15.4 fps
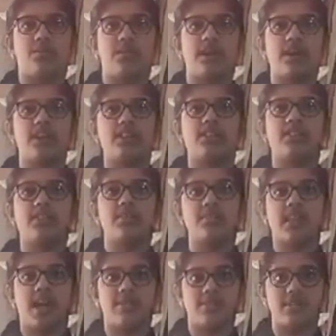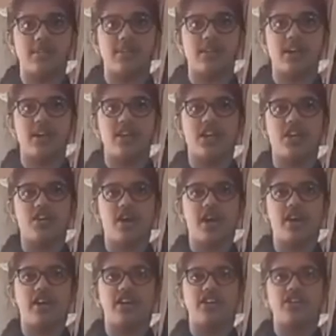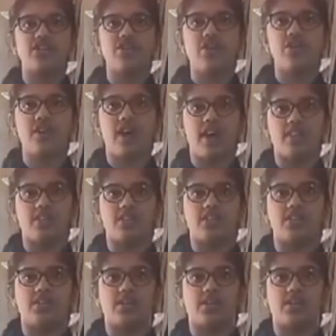Because of some debts, the creditors drove out